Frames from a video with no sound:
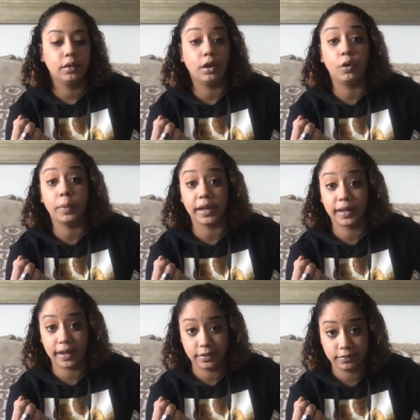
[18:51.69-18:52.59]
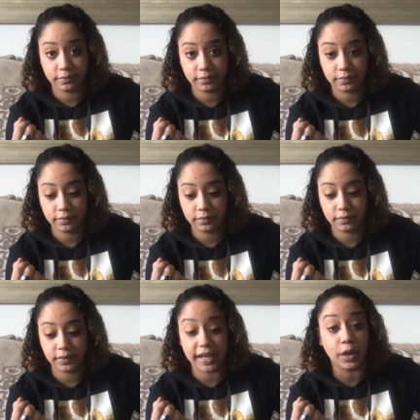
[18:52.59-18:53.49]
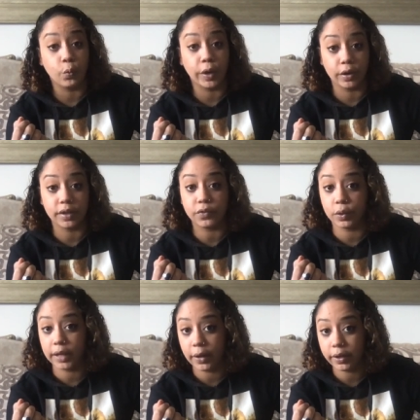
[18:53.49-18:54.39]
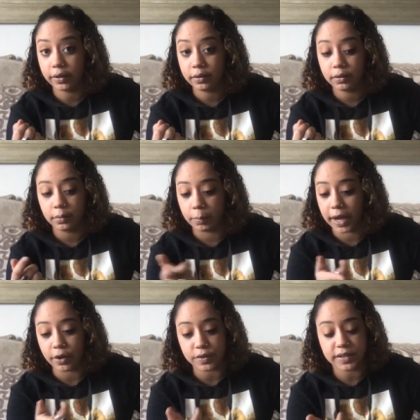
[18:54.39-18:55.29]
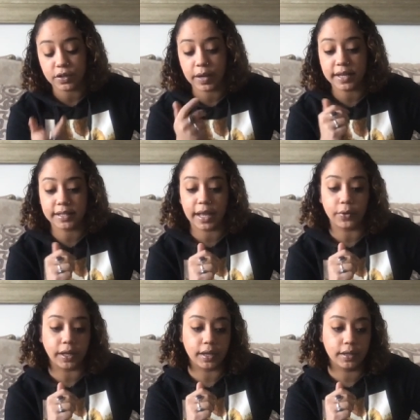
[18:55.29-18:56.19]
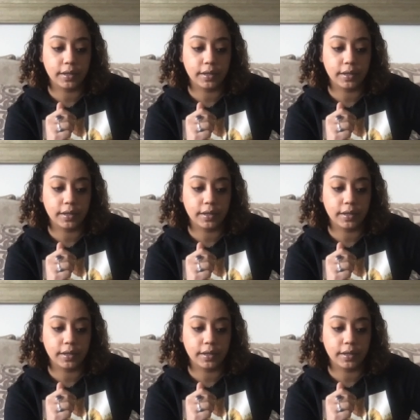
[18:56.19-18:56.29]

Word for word: Oh, but it can, and it will if you allow it. But I don't see you guys allowing it.